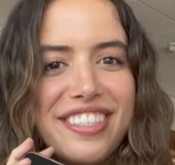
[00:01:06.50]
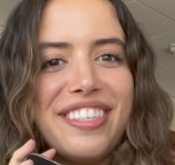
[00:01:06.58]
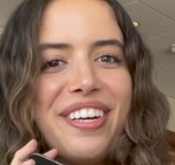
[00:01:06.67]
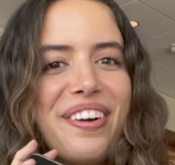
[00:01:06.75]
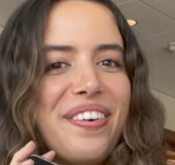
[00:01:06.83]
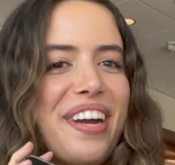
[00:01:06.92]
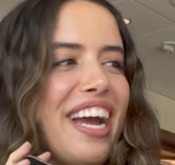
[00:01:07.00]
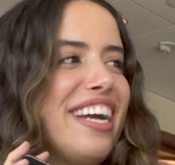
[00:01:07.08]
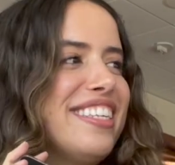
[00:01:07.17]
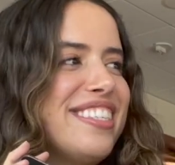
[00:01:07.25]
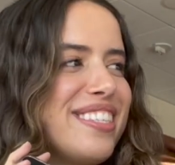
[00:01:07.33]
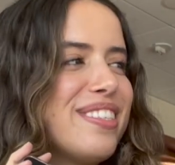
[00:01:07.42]
here, okay?
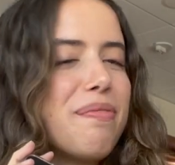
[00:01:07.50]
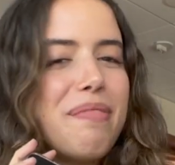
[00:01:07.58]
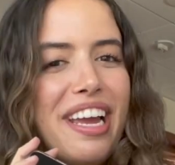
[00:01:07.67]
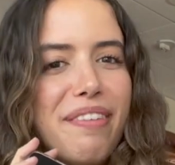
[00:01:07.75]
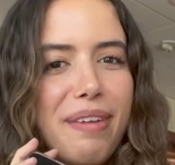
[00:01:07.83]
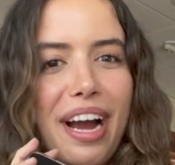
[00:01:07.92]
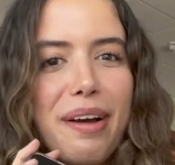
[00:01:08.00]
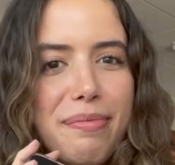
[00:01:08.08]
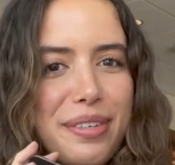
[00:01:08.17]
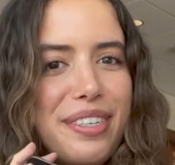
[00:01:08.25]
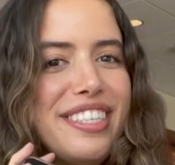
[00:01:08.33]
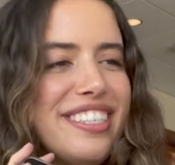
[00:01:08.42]
This is made by a
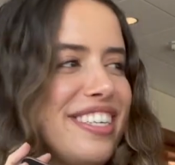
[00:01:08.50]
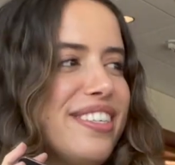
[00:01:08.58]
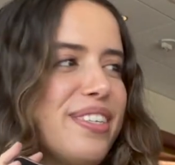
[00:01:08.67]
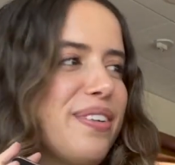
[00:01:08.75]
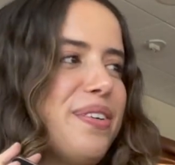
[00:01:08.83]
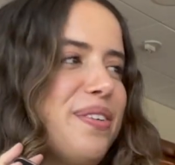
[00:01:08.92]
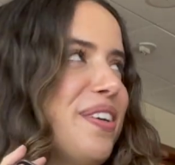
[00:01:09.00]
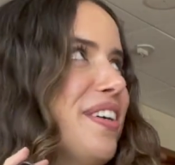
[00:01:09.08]
barista. It's so cool.